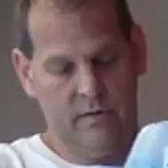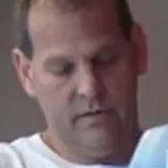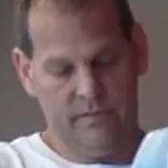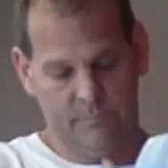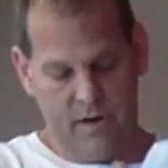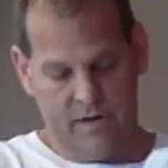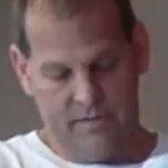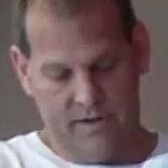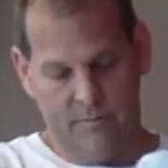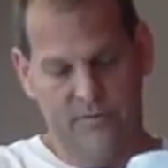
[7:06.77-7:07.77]
This
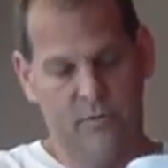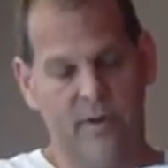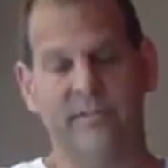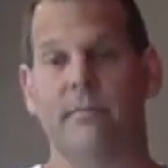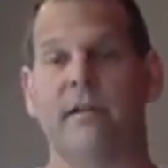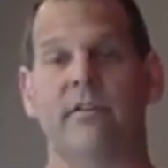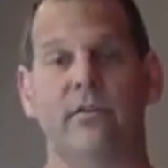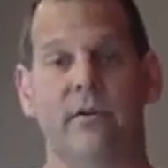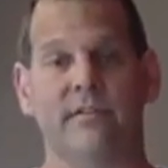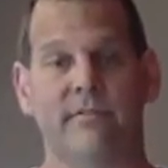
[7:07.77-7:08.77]
bucket that I'm squeezing them
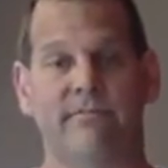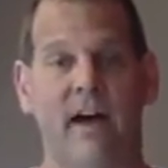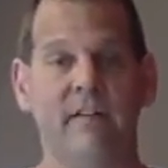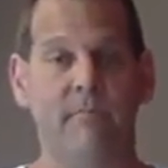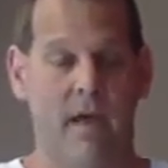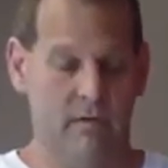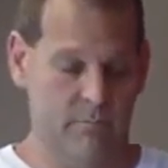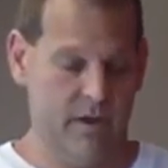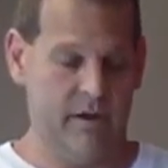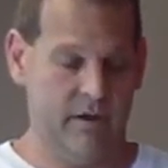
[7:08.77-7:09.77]
into is a
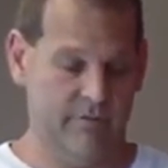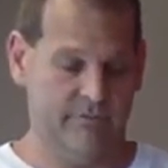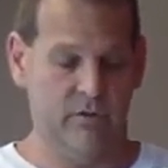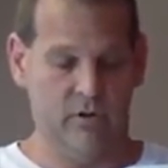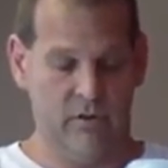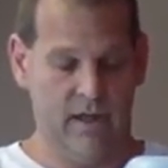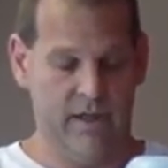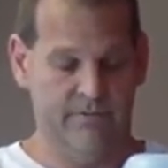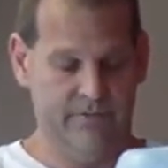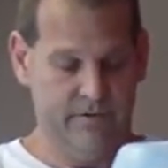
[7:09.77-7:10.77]
5-pound bucket of floral
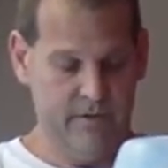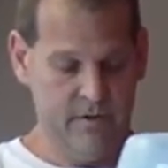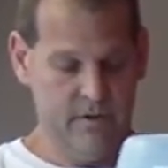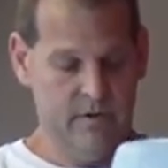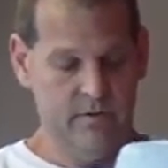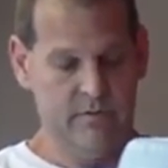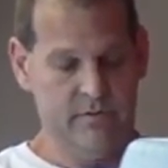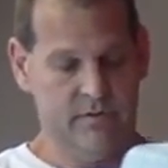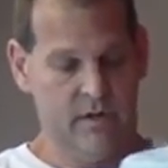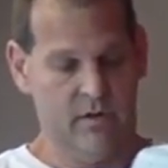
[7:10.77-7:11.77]
life.
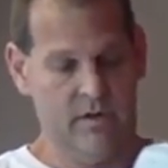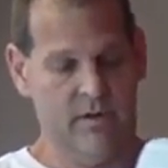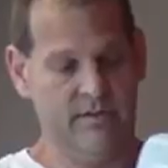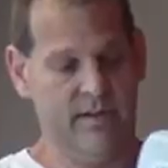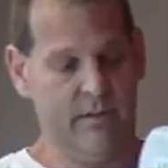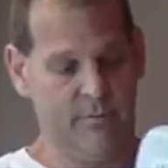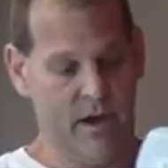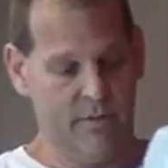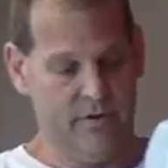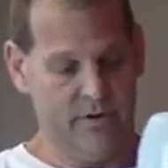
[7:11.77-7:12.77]
So you can see I
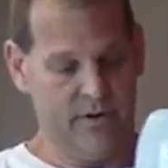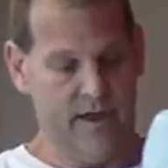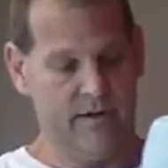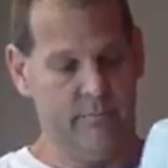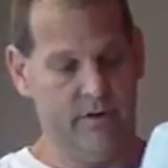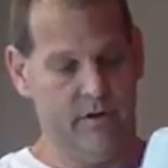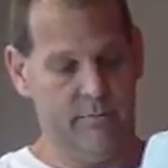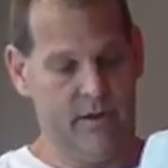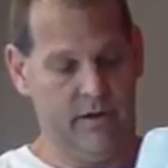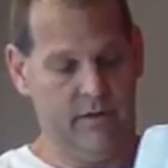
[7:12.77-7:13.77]
probably could have gotten a bigger
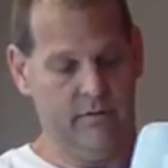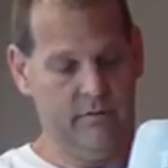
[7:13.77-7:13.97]
bucket.